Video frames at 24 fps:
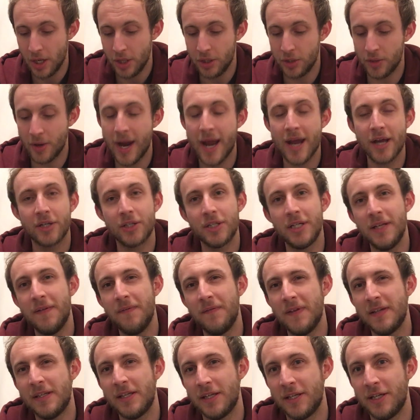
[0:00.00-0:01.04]
you're actually
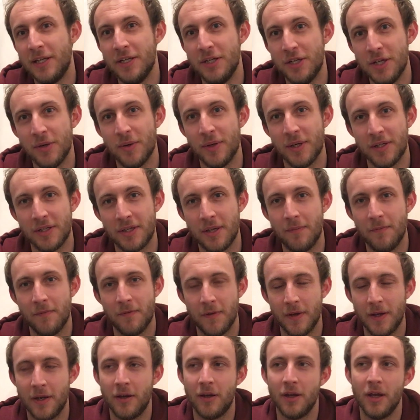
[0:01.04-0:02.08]
physically doing
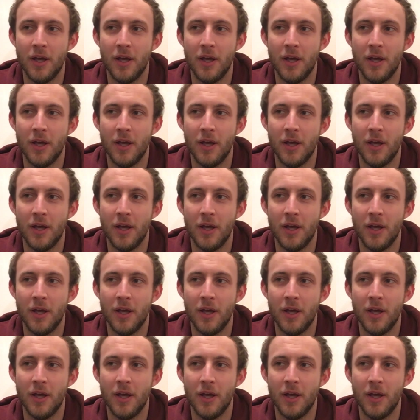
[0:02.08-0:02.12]
something.